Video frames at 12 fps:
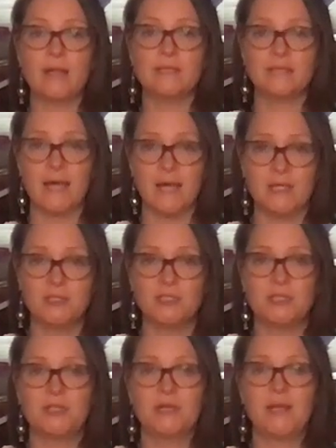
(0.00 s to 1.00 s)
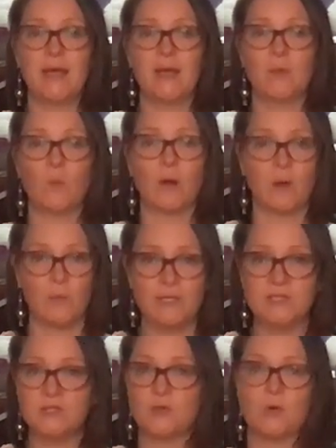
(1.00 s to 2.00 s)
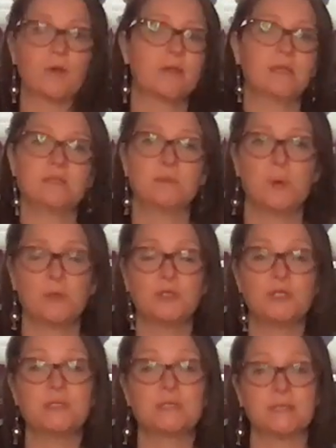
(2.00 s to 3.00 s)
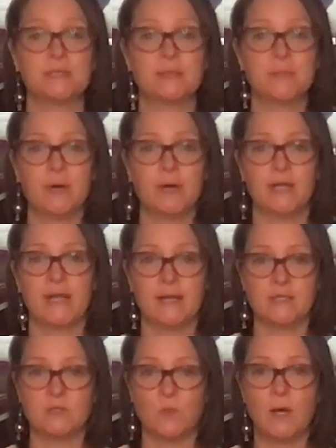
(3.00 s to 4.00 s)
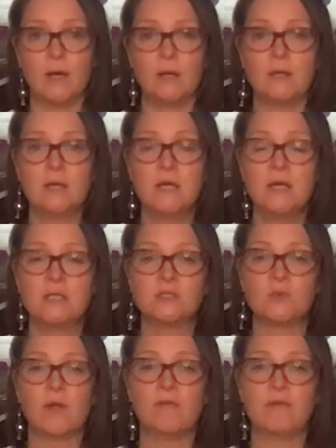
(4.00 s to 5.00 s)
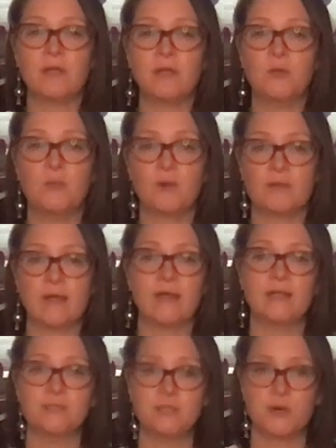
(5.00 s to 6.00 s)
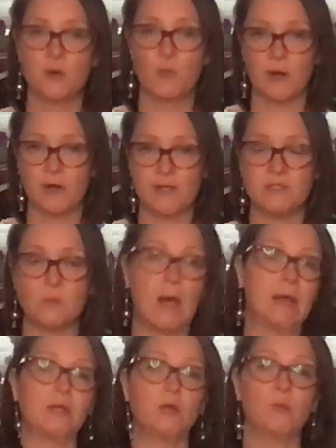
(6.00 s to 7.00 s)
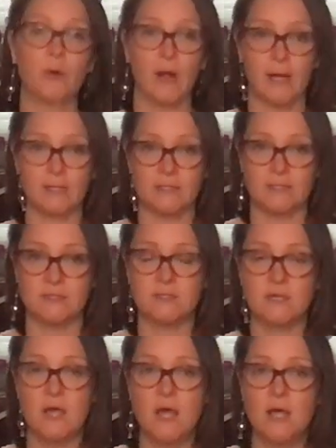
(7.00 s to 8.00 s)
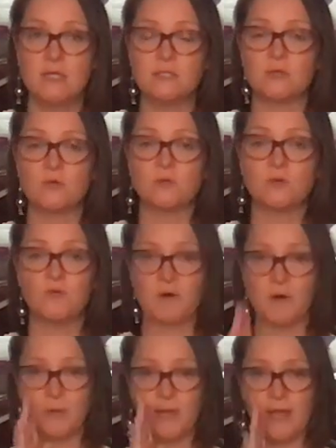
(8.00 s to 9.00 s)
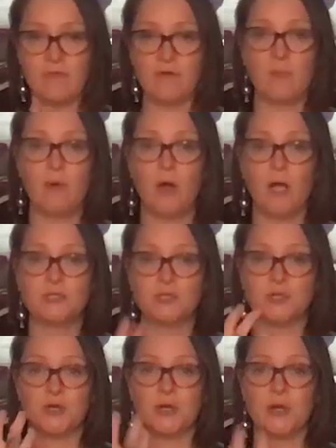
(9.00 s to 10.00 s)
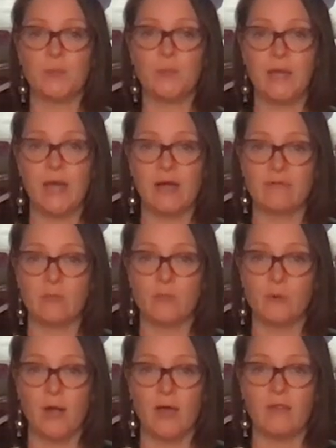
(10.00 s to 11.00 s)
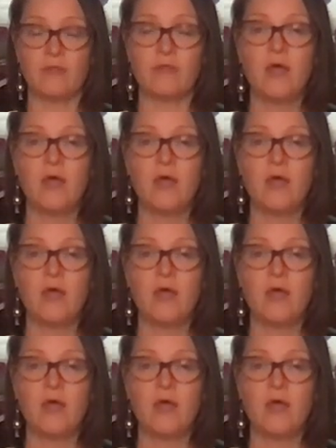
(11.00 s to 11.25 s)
and tension and where we store these emotions in the body as well. So I invite you to bring that into your awareness while you practice. So far we have our posture and we have our breath.